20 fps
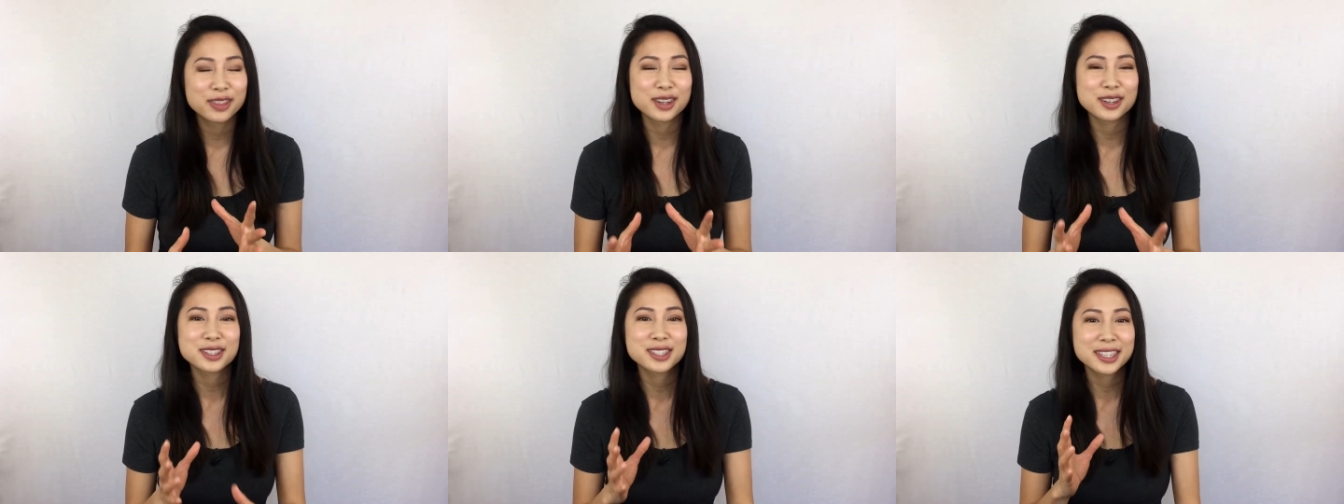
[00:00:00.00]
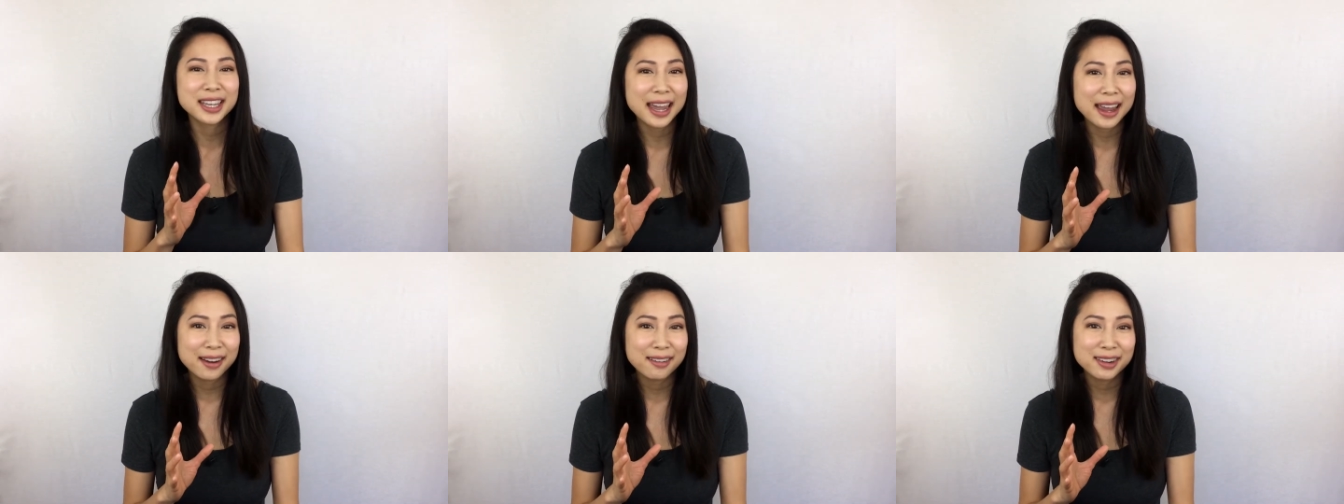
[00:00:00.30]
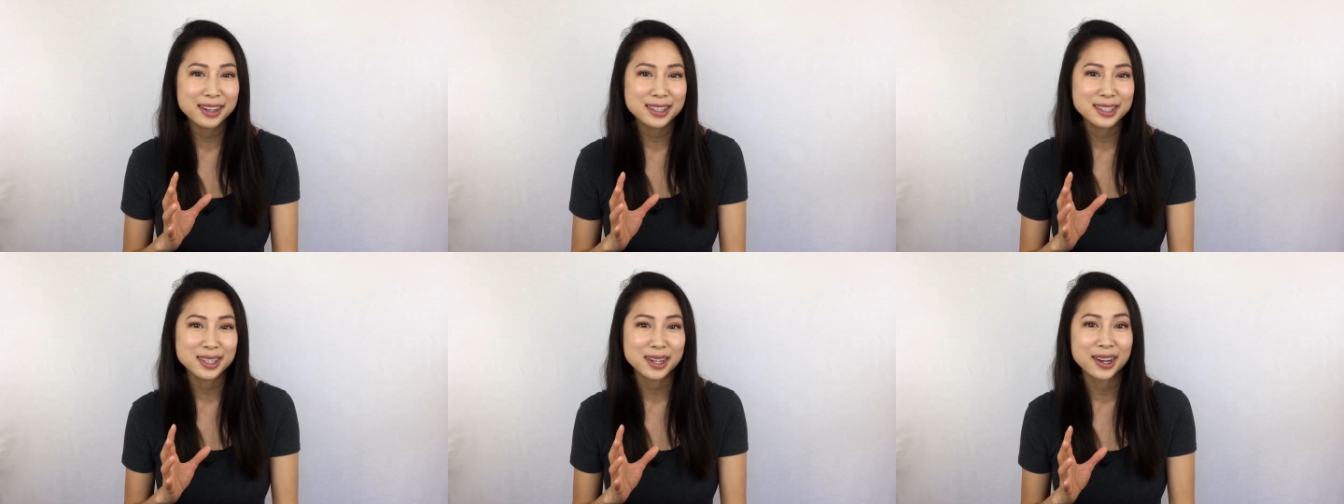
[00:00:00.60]
there's
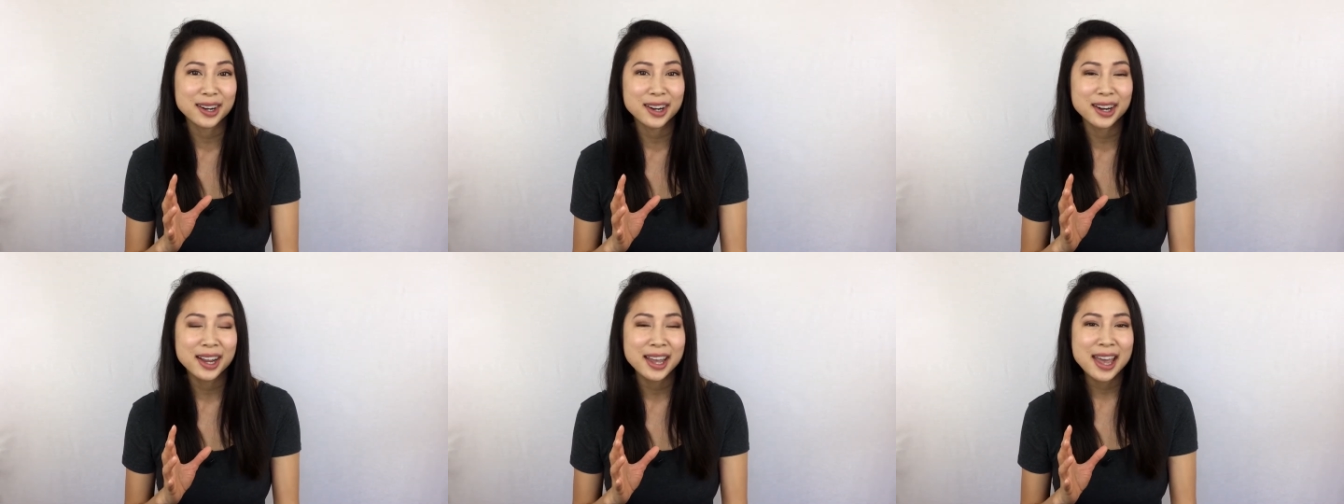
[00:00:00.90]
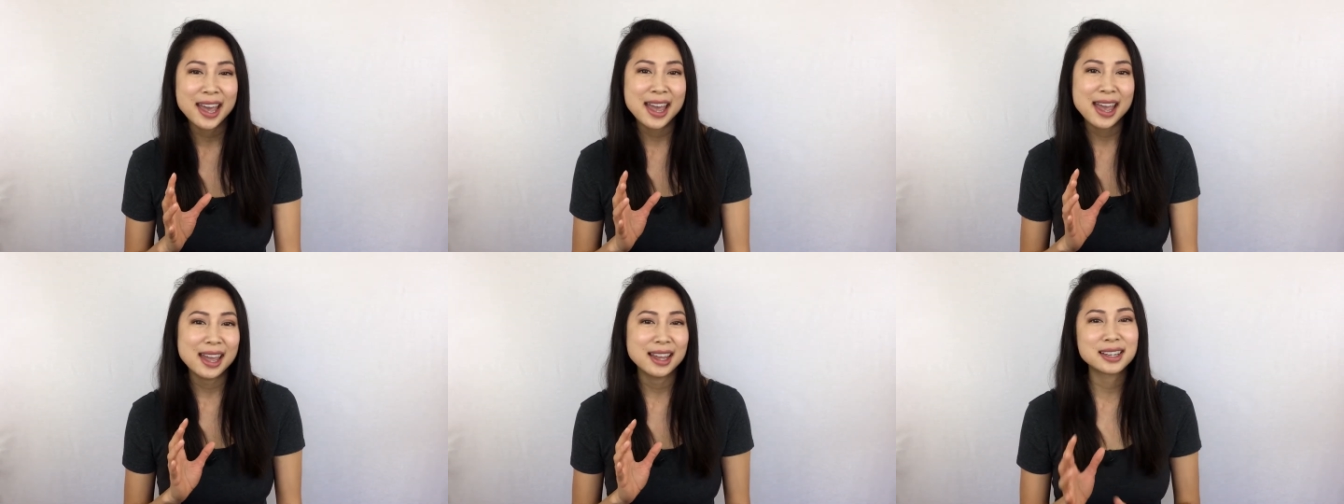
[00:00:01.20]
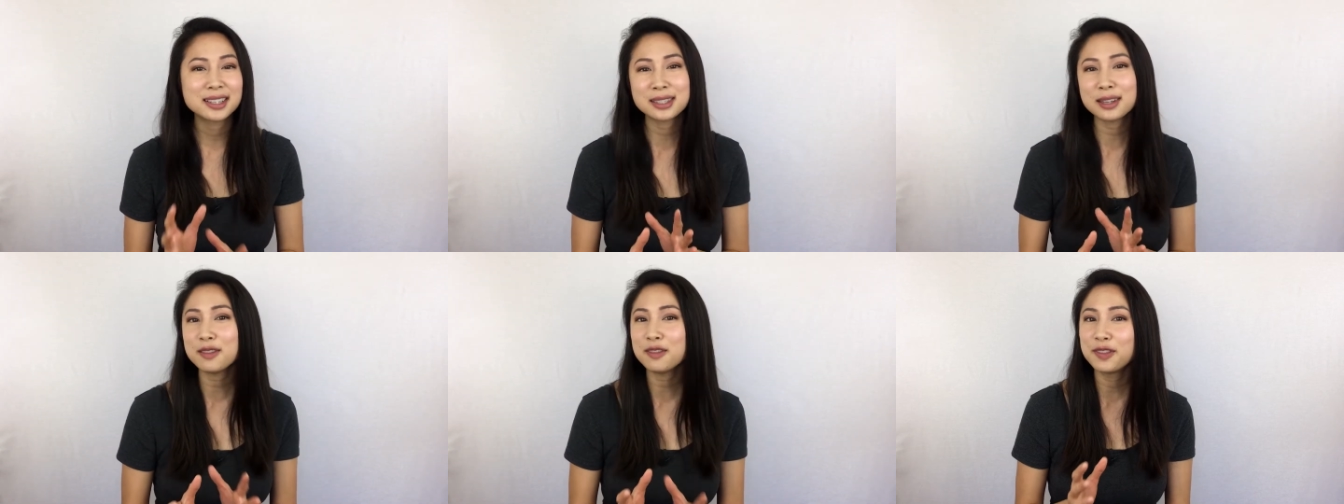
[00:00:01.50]
character. It
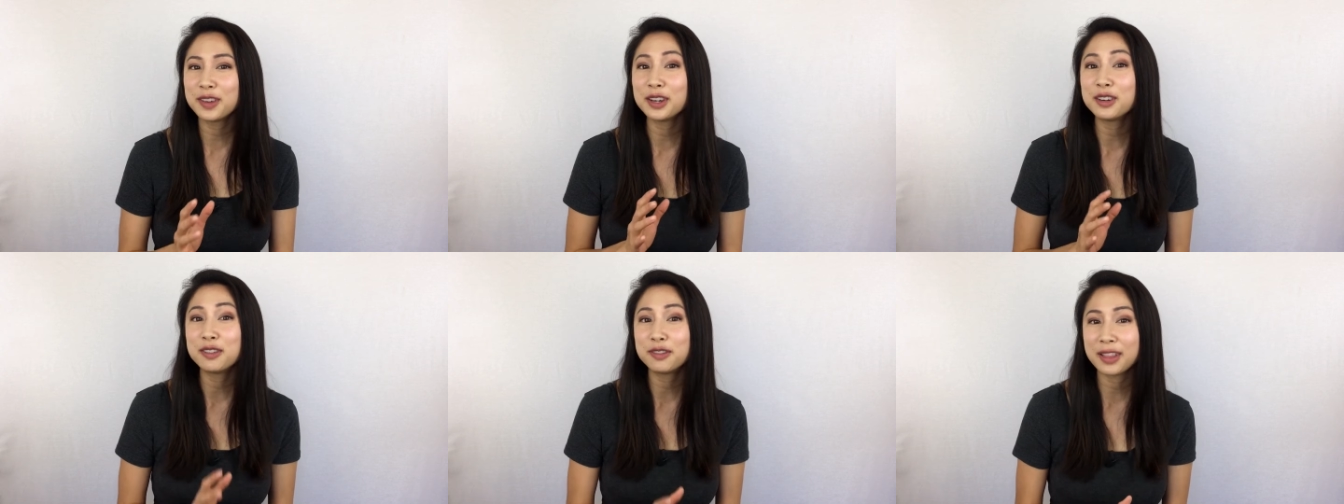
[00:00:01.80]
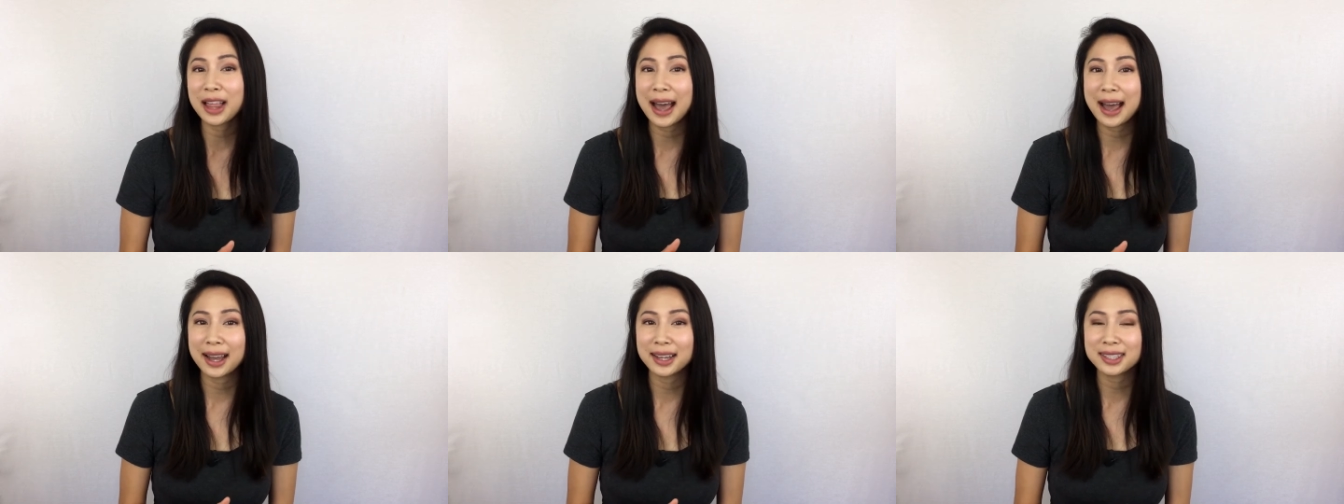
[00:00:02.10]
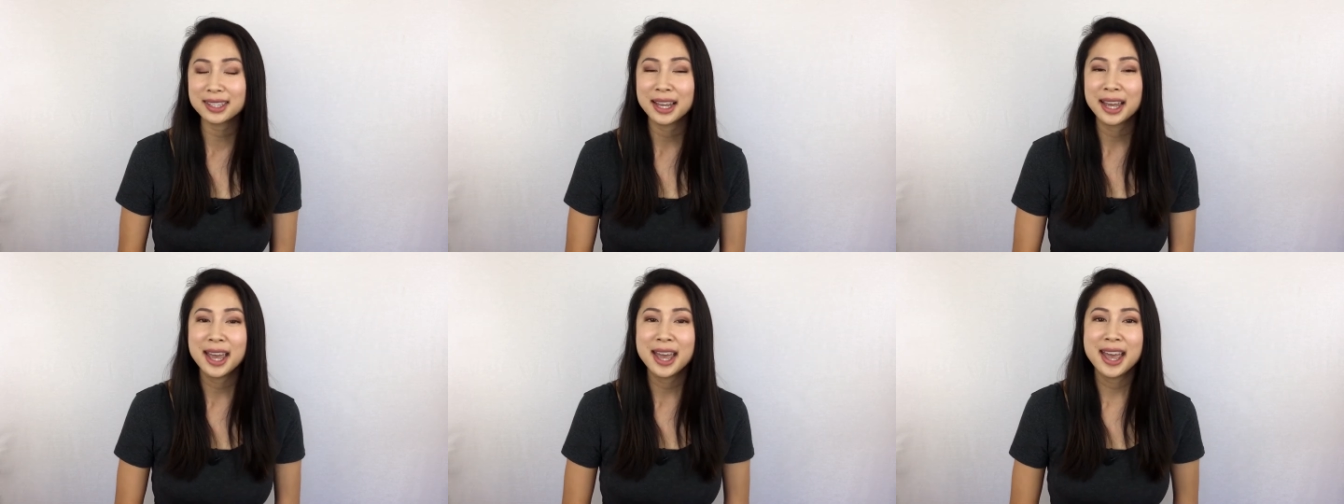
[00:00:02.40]
doesn't feel
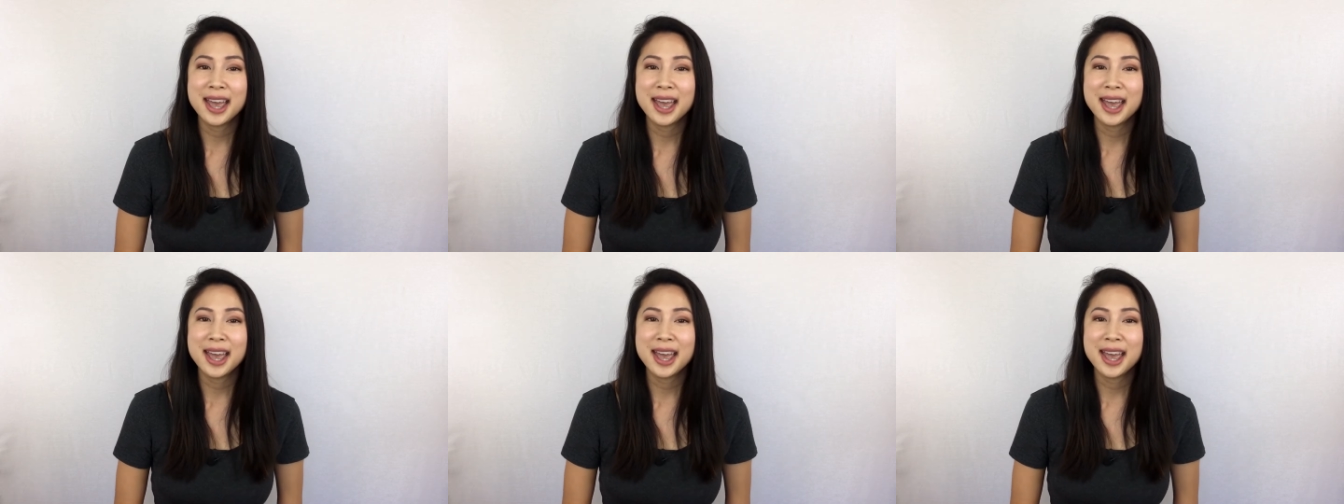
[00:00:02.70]
flat.